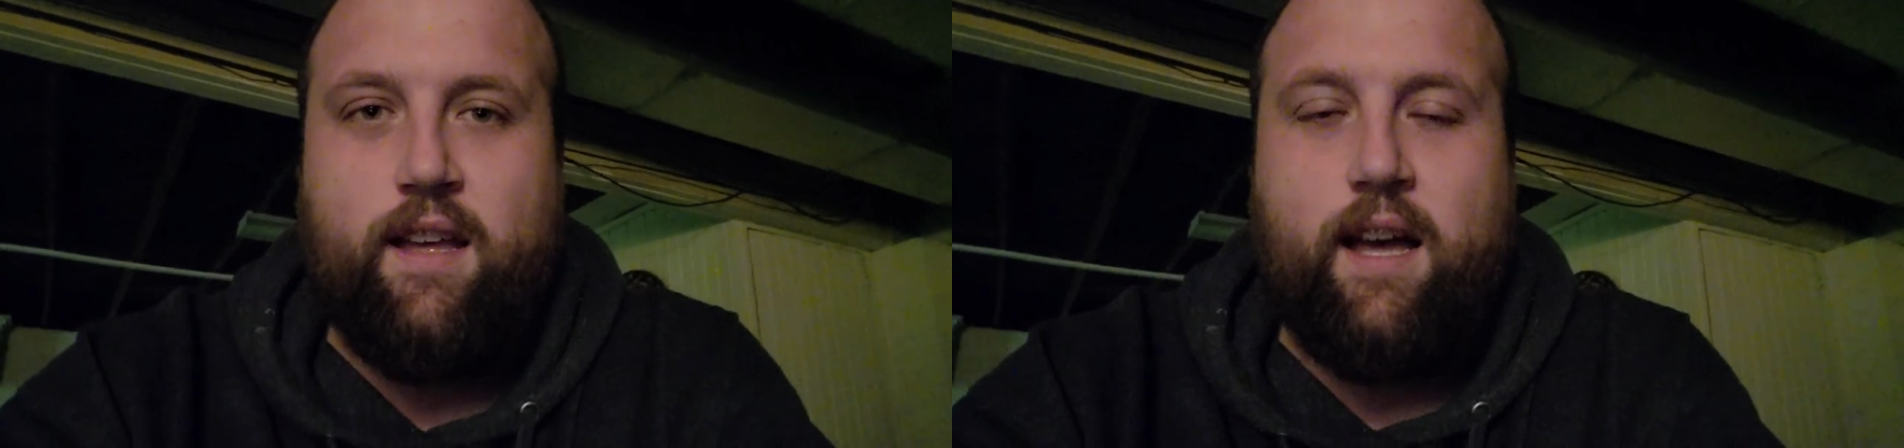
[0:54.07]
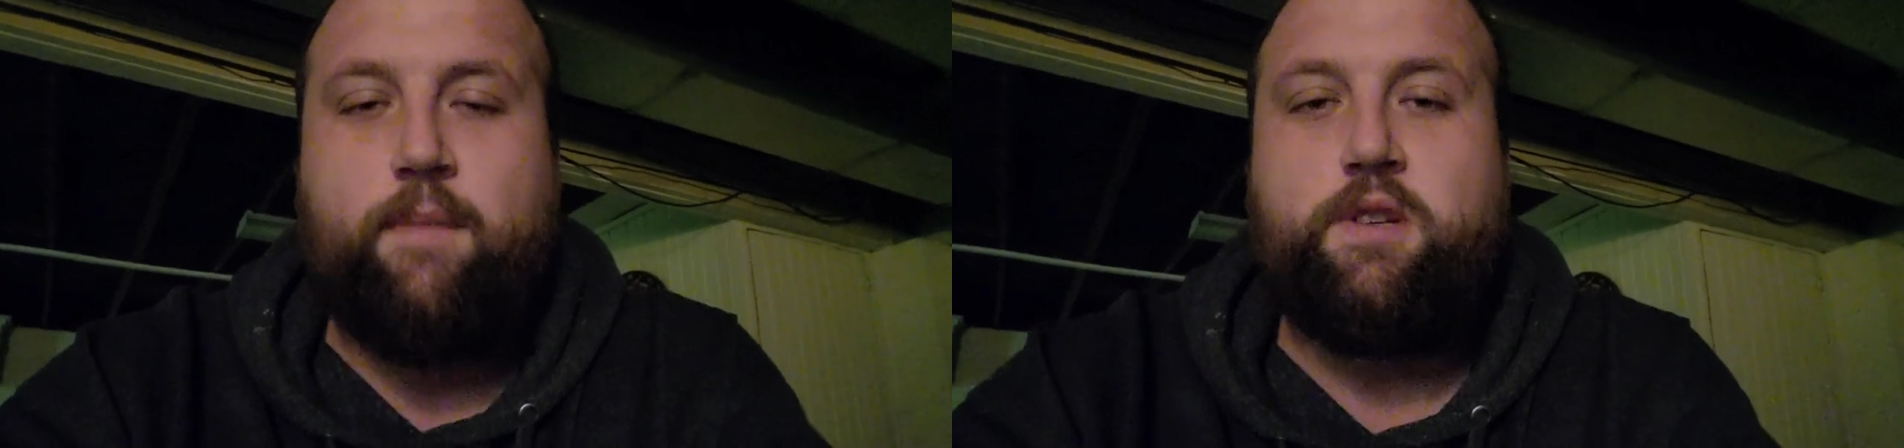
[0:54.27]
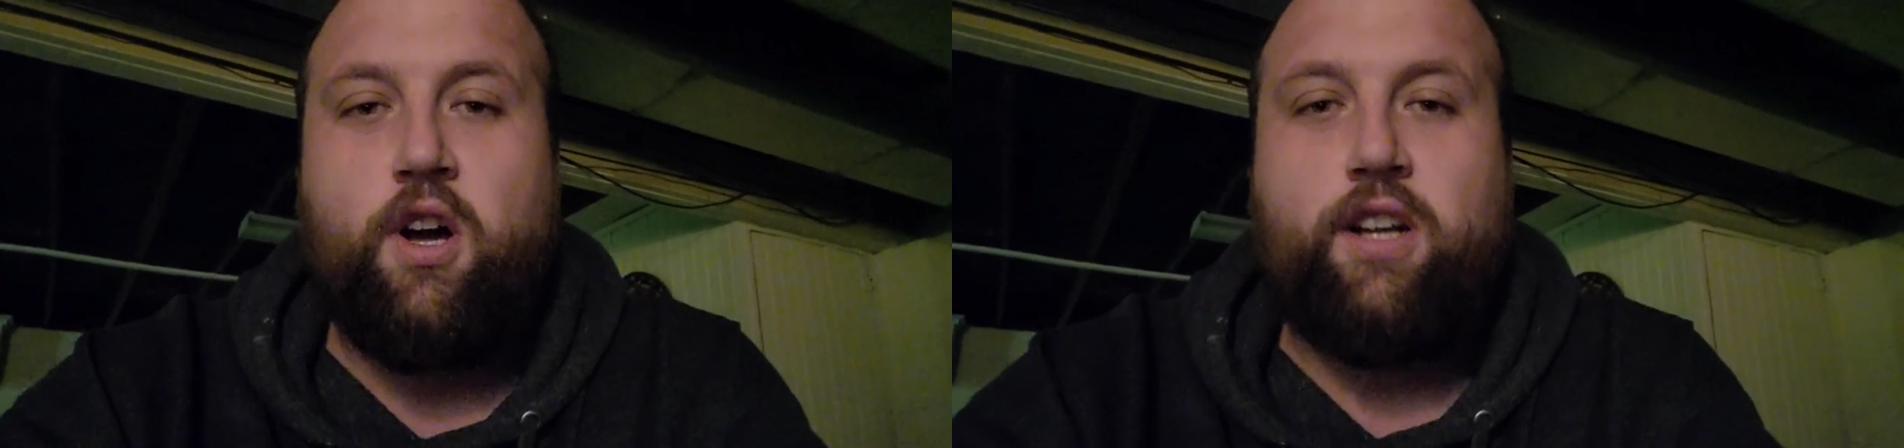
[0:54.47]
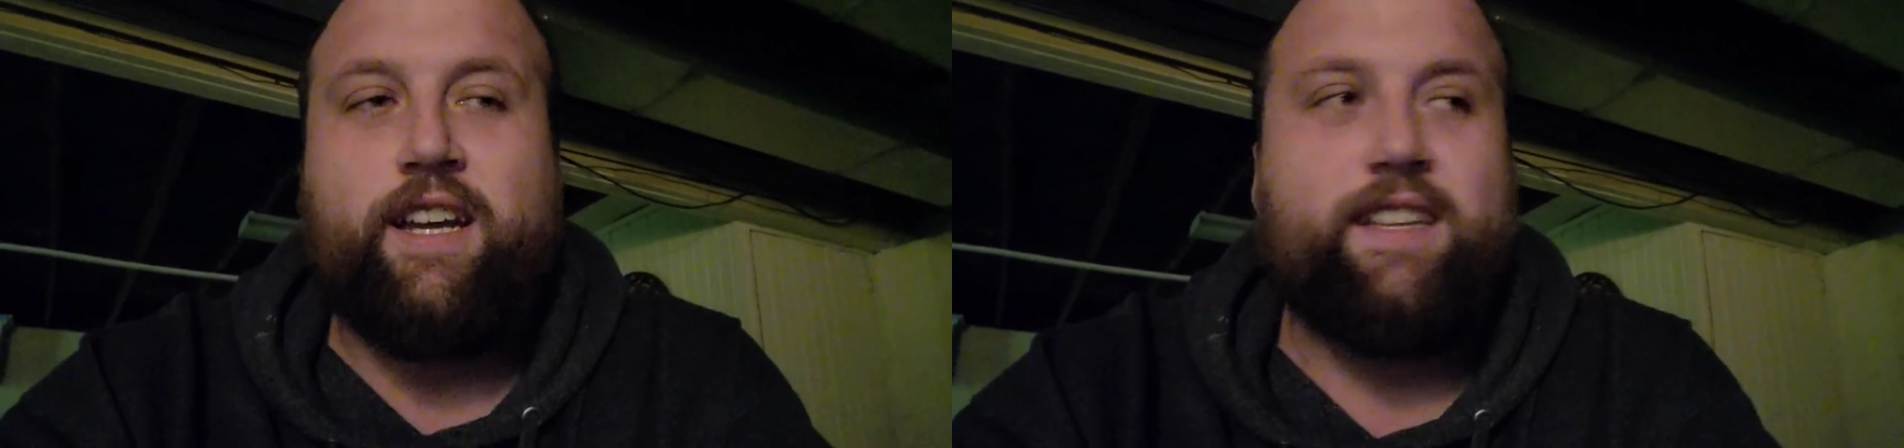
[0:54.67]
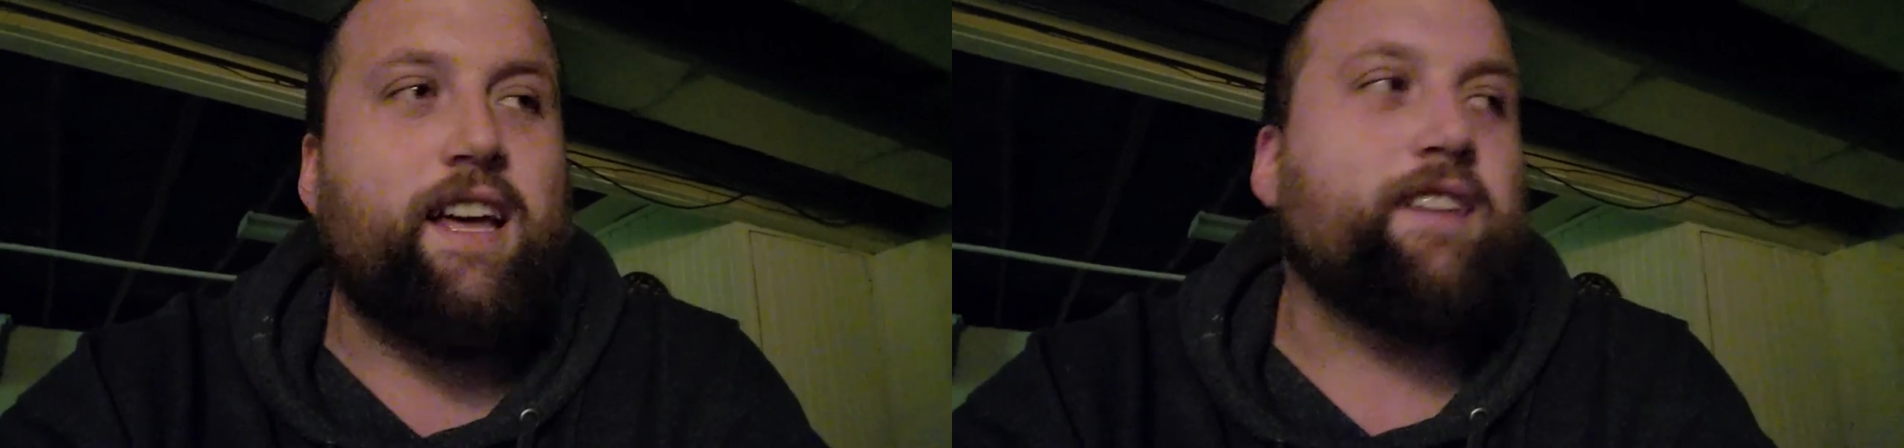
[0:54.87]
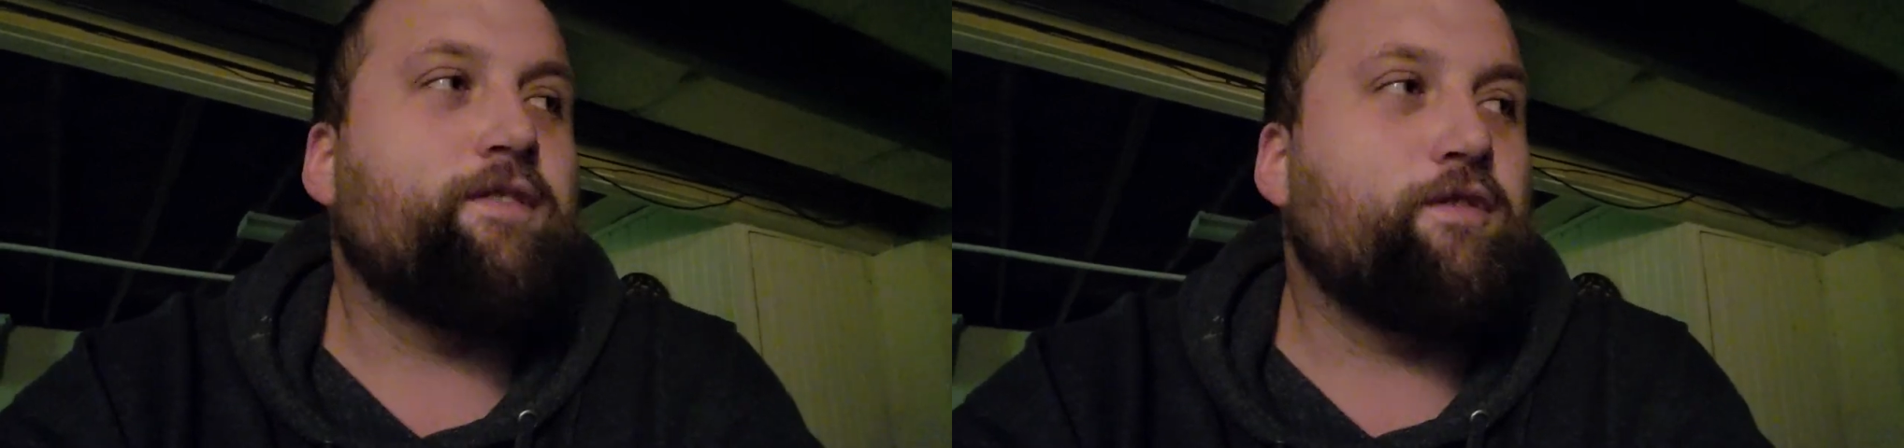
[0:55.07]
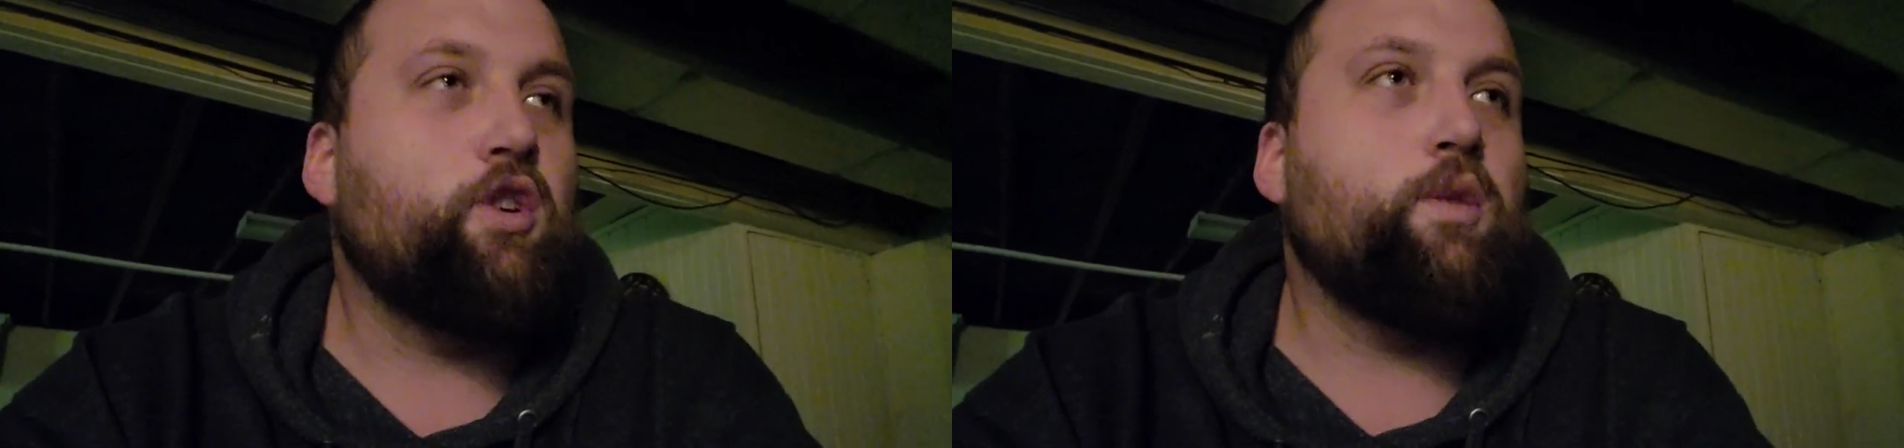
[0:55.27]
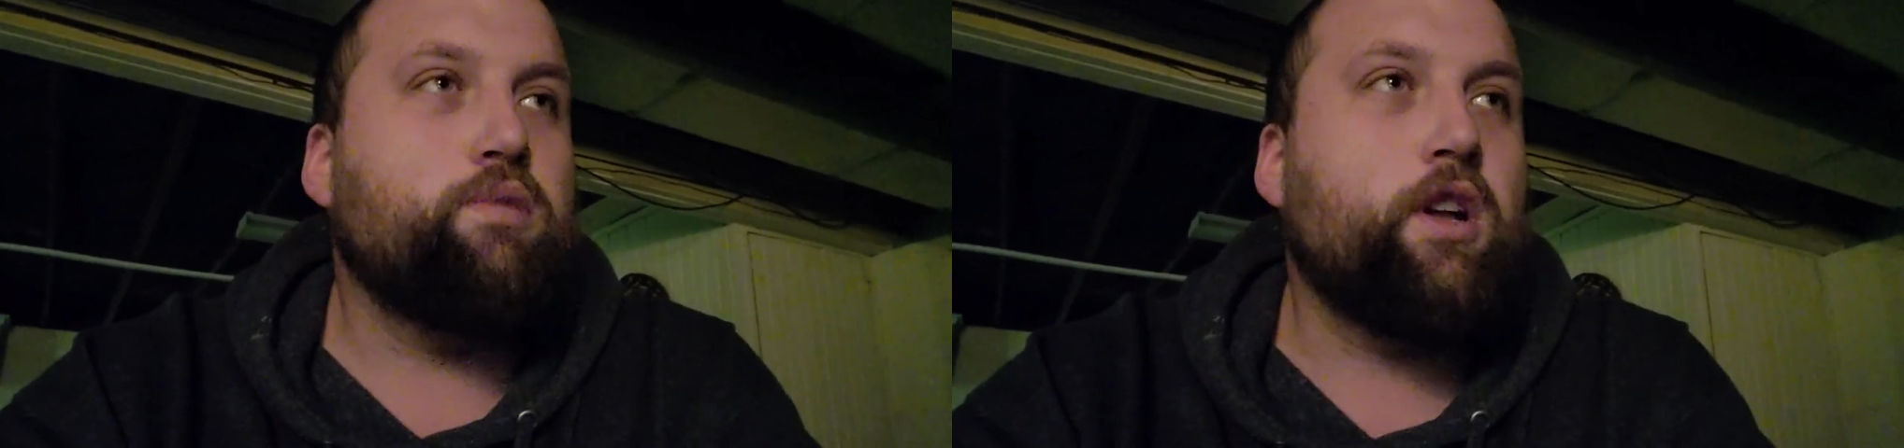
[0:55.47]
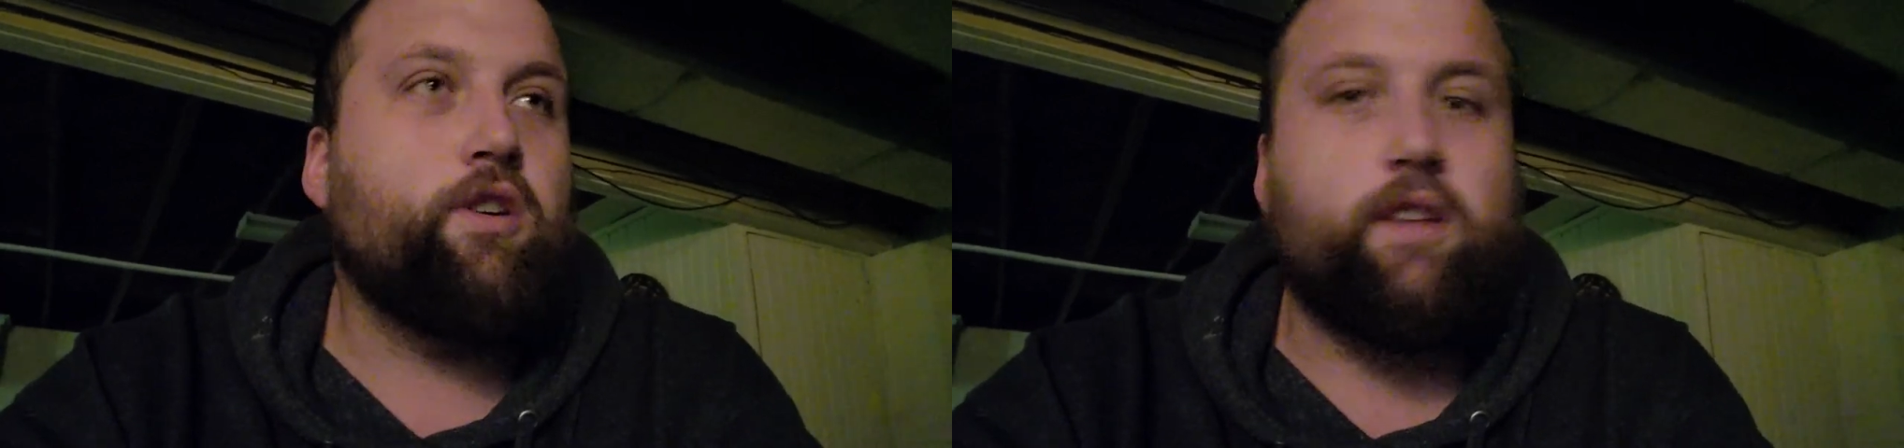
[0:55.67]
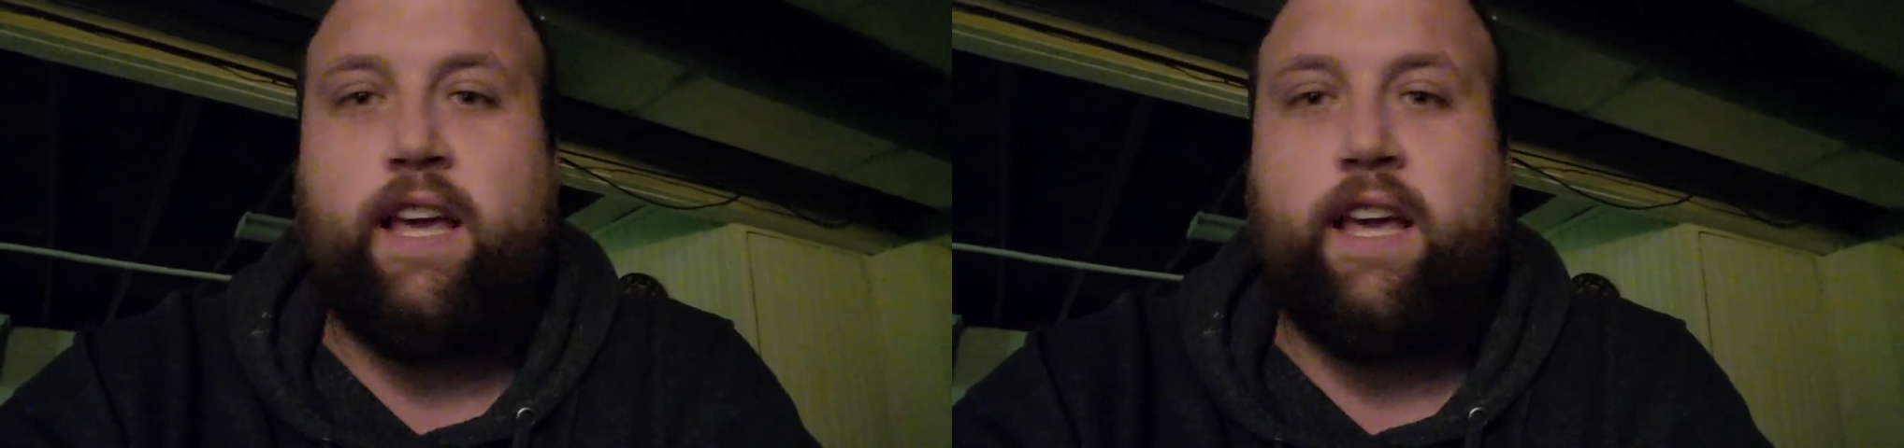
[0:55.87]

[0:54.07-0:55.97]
I'm talking like full blown,